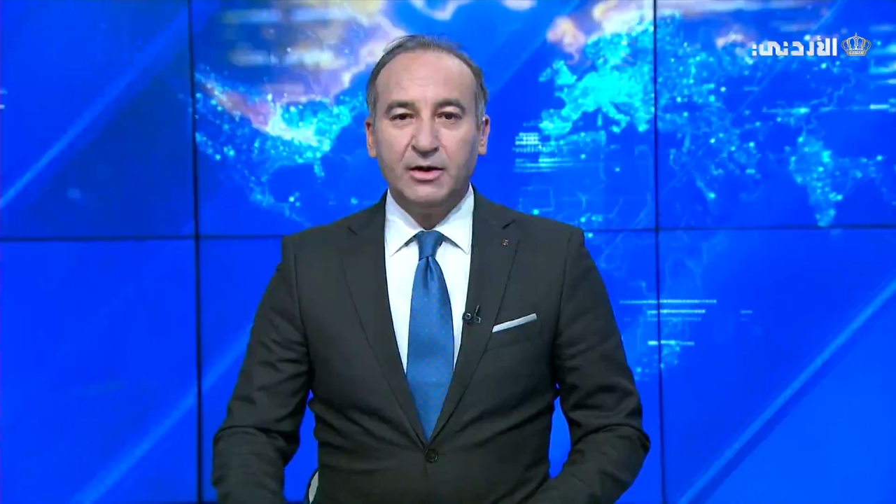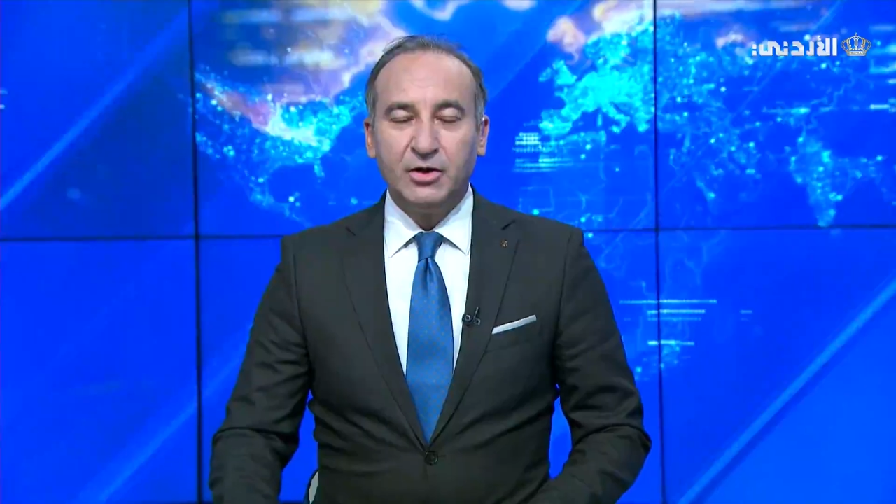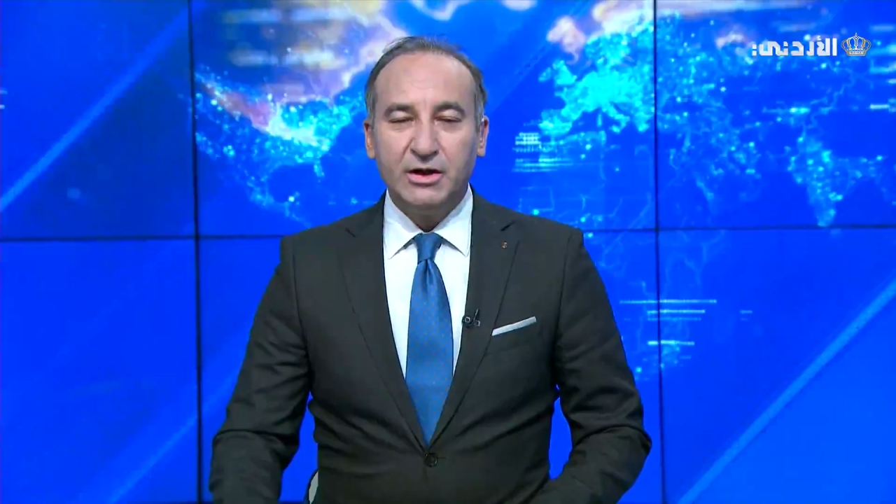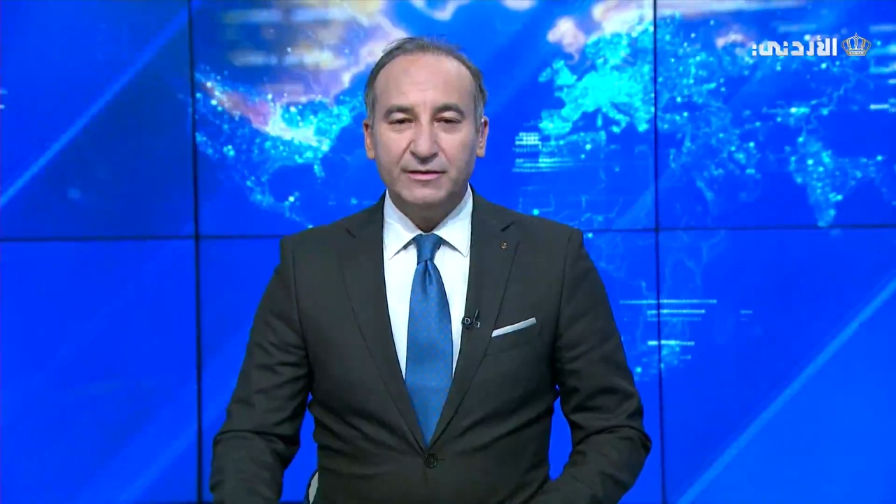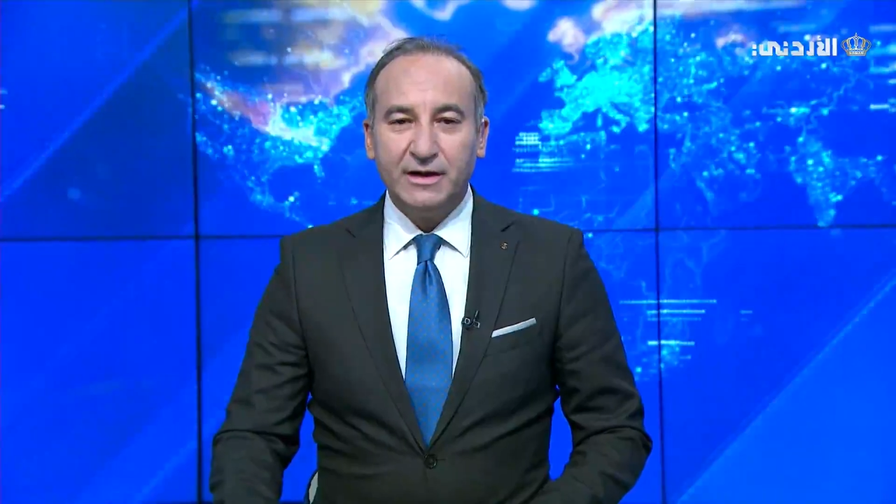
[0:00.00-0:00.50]

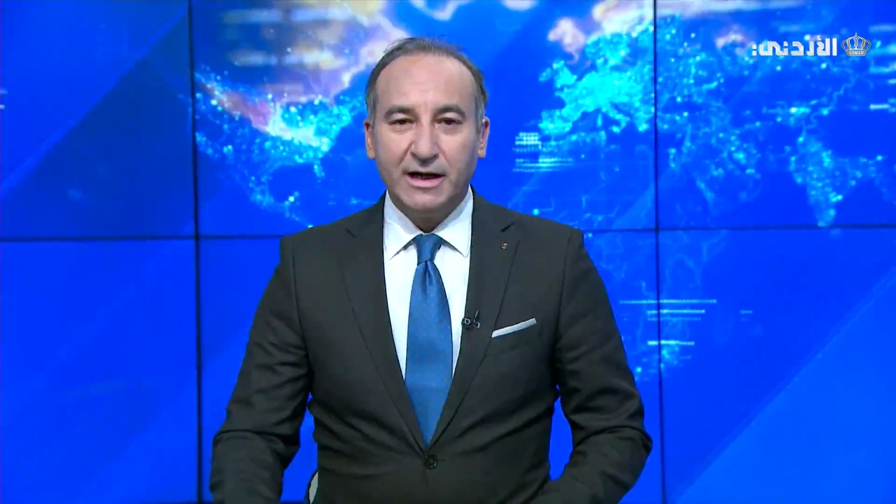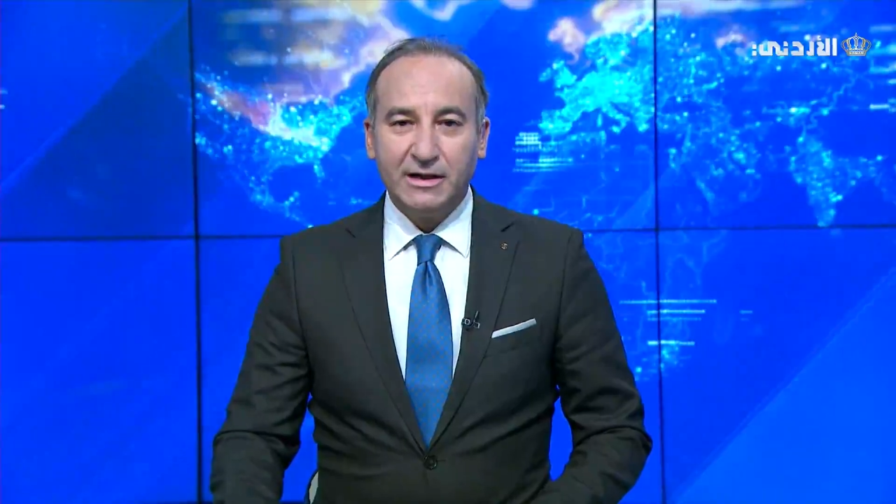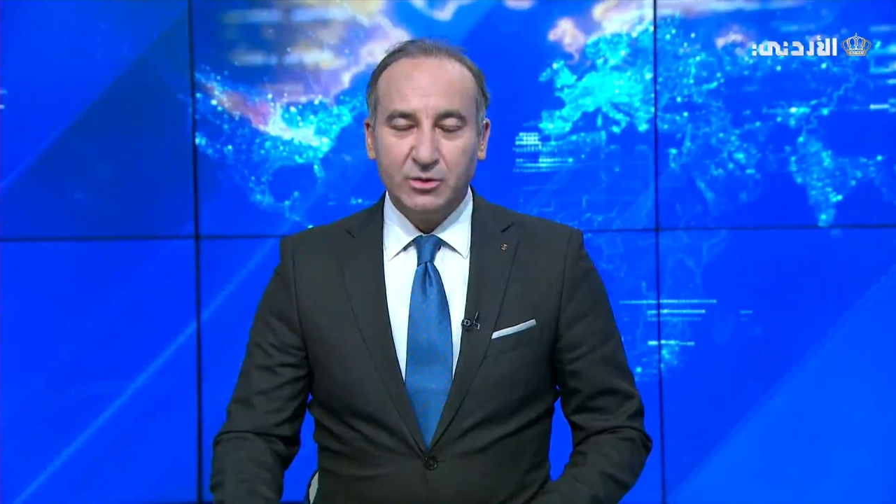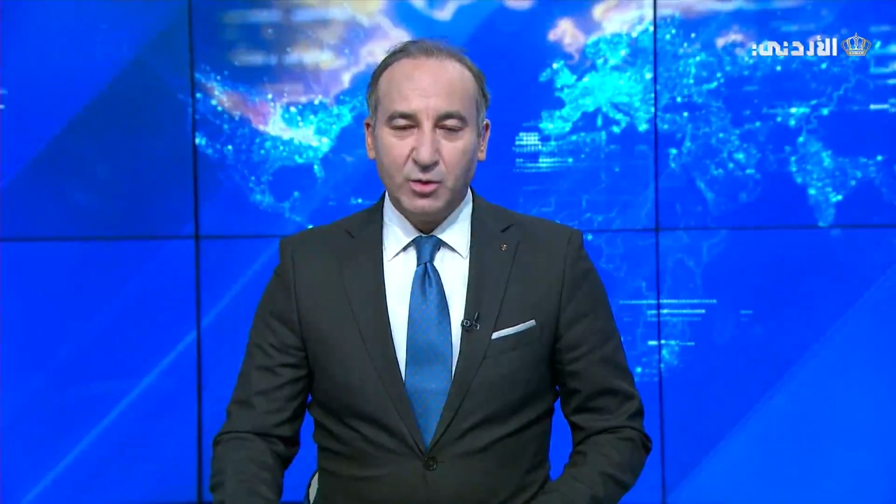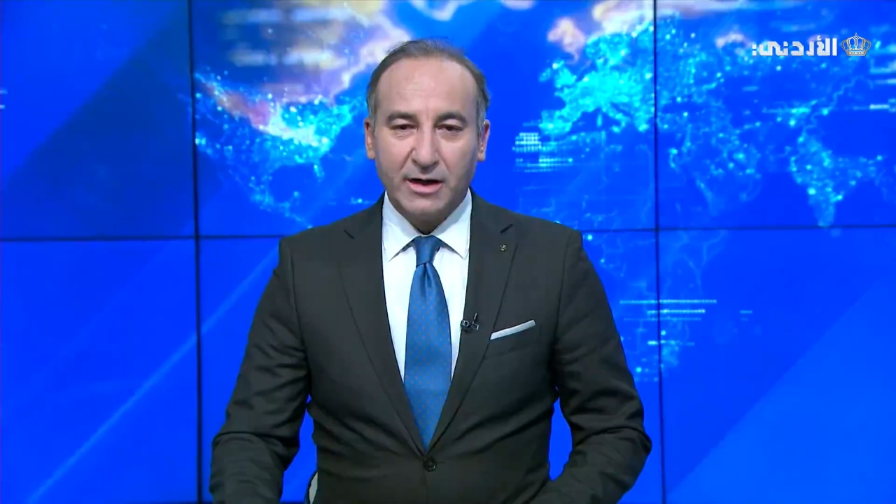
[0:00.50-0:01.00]
Good evening and
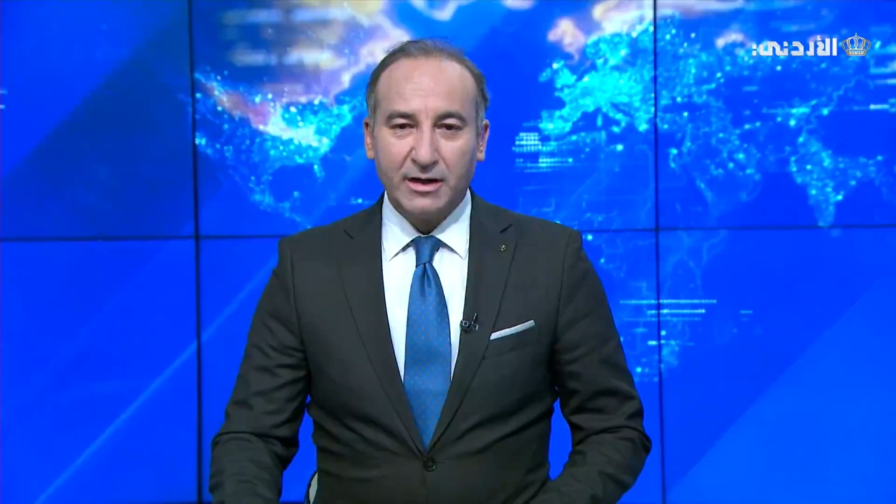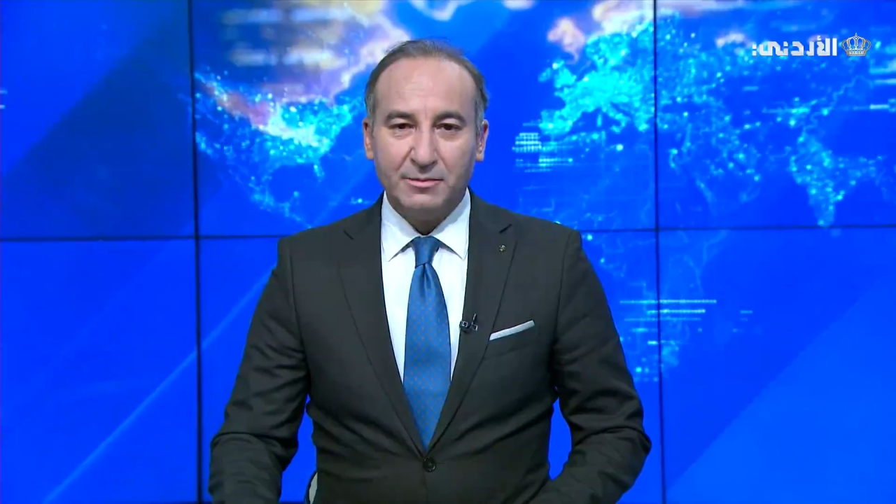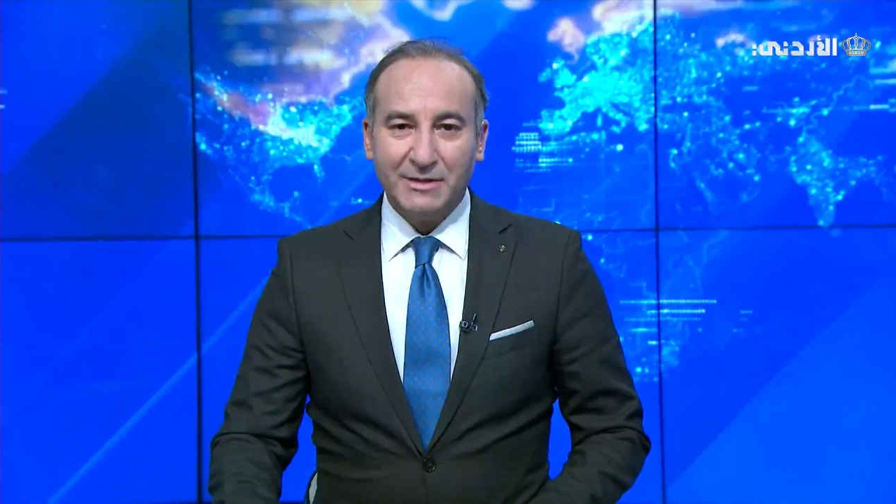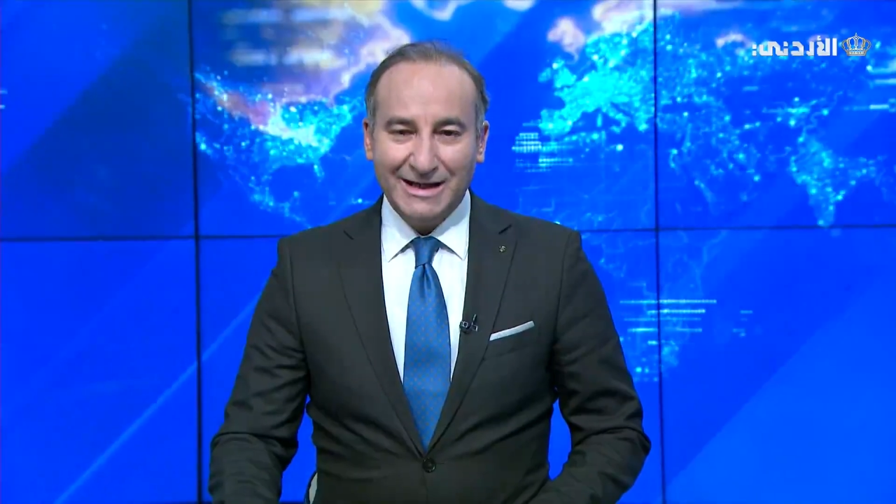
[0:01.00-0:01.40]
welcome.